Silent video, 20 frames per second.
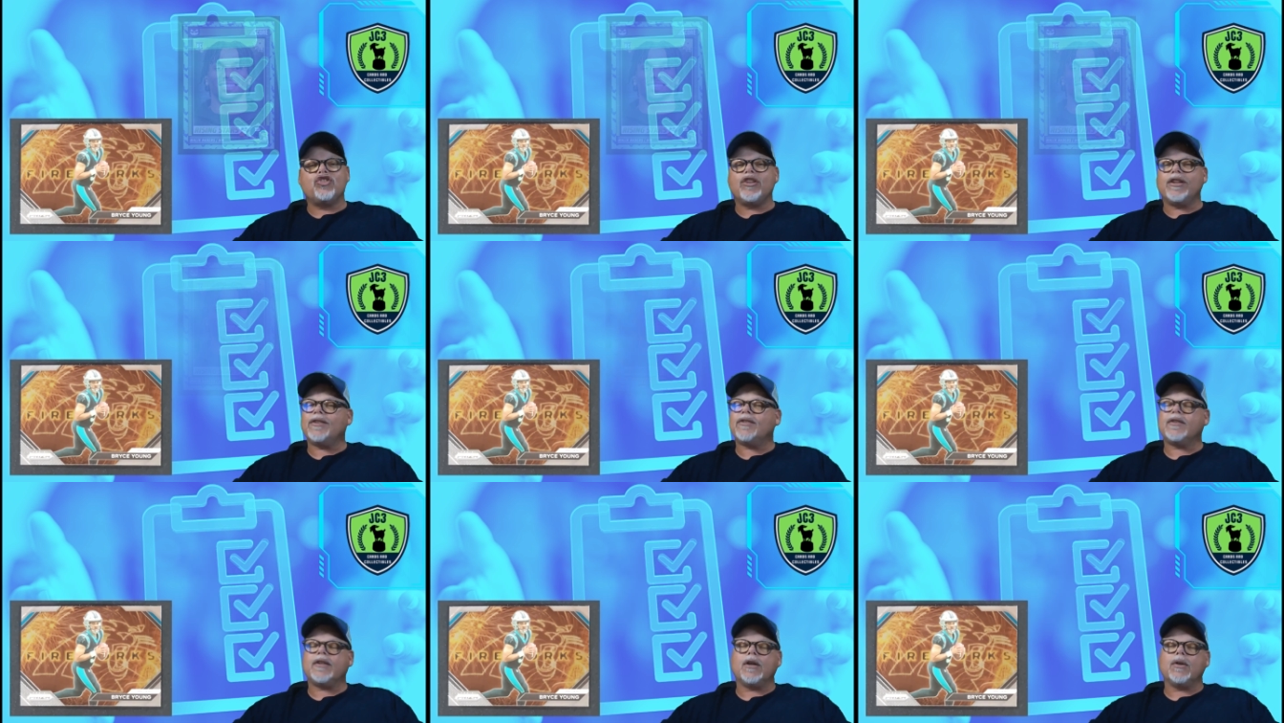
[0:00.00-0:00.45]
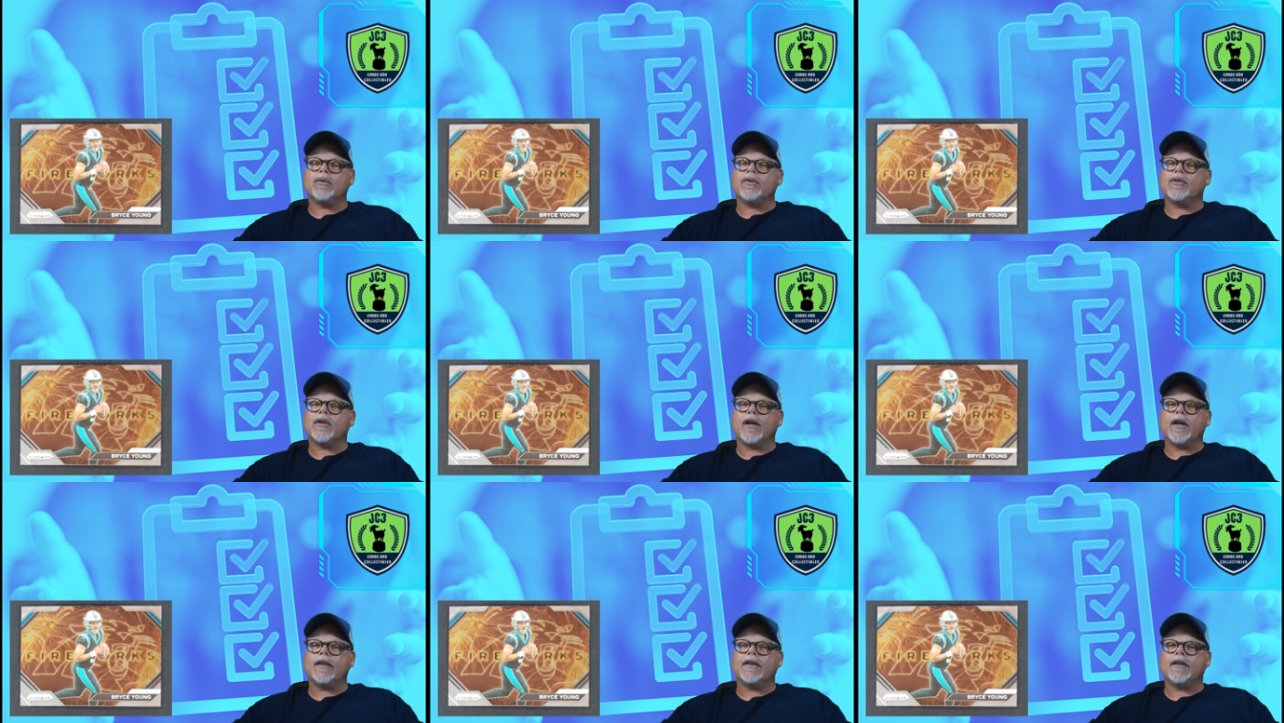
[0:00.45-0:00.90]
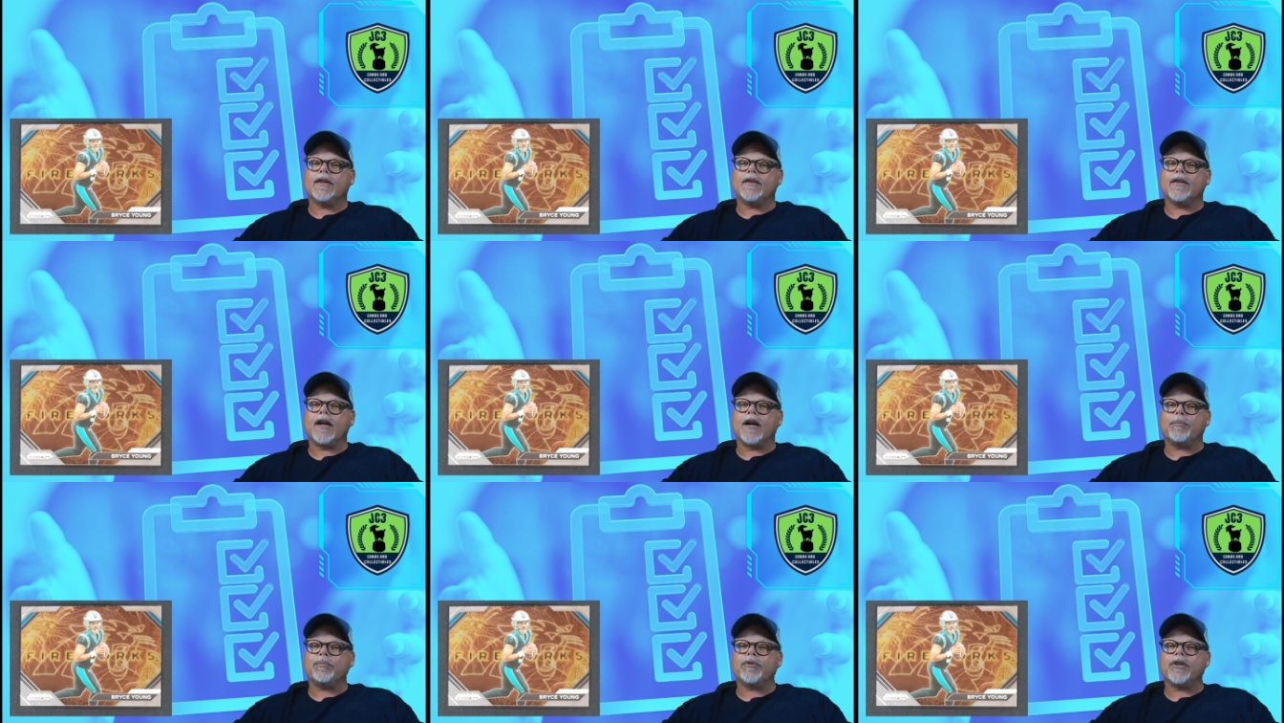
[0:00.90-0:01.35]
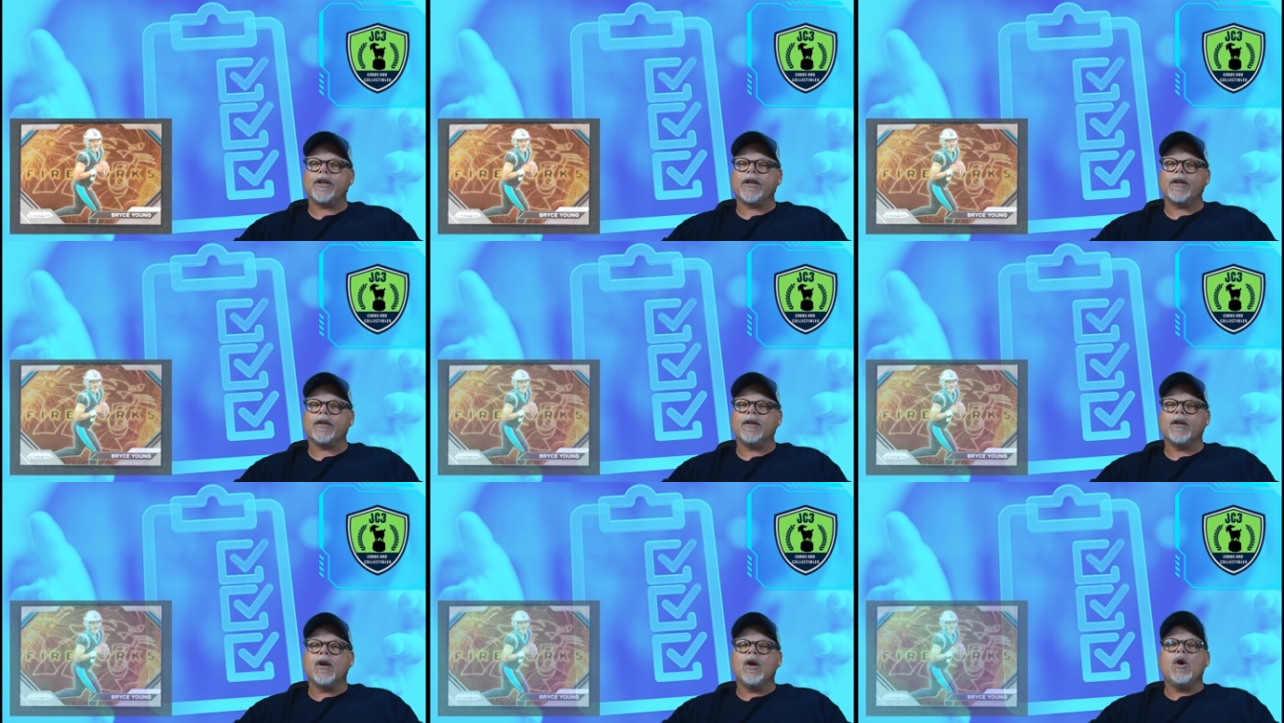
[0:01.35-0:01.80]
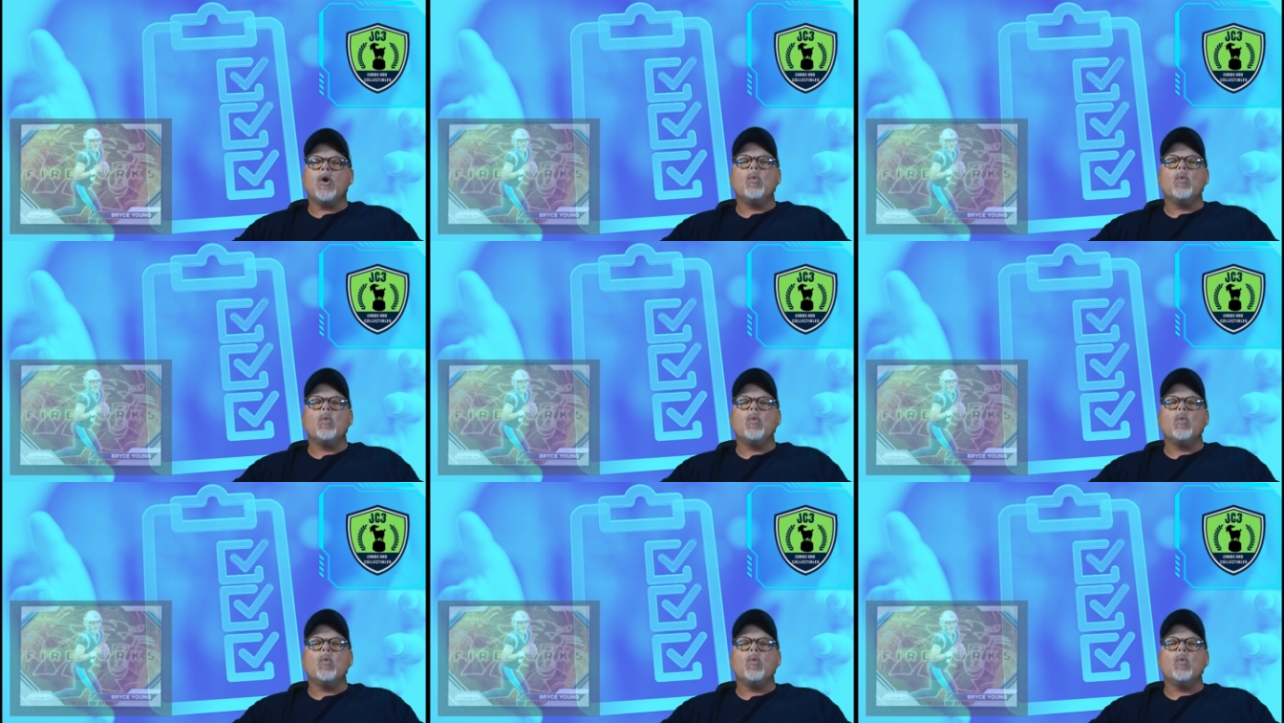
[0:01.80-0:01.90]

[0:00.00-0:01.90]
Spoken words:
just outside the top 10,